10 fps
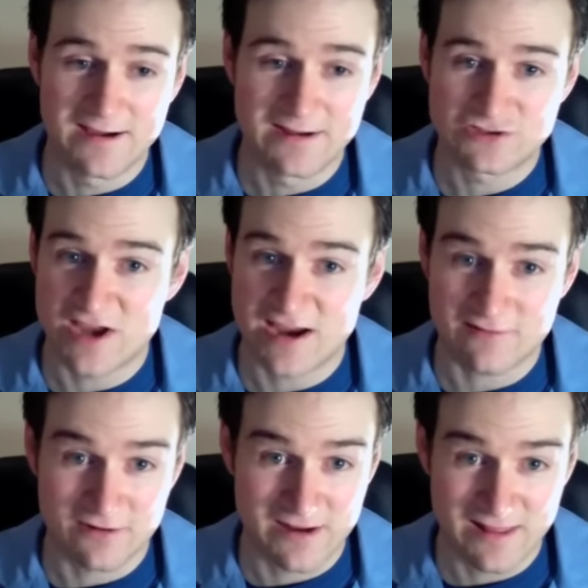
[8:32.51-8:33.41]
Jackie
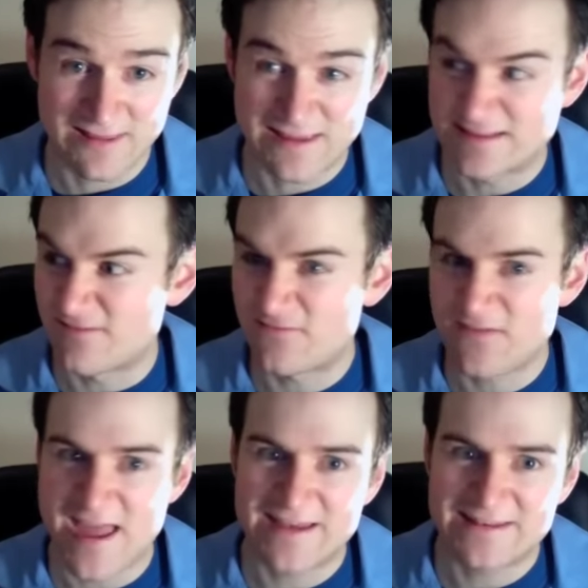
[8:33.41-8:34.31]
Earle Haley gives a
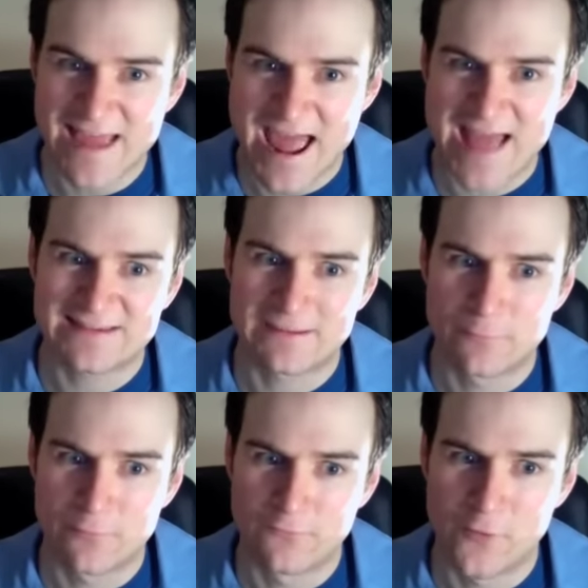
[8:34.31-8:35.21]
fantastic
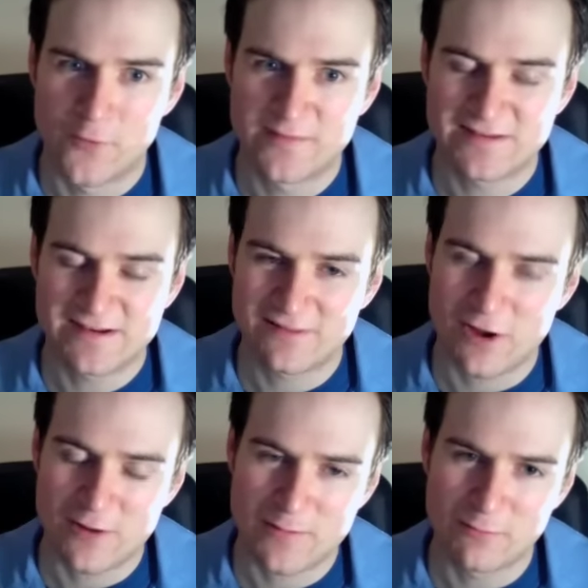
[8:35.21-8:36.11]
performance, and a lot
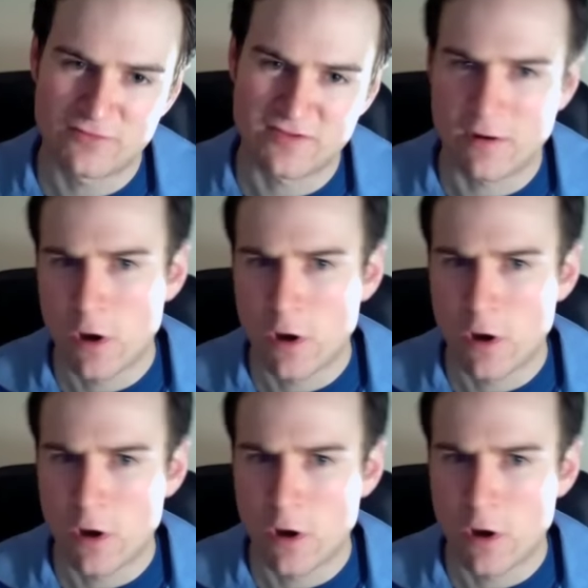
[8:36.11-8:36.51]
of people will say,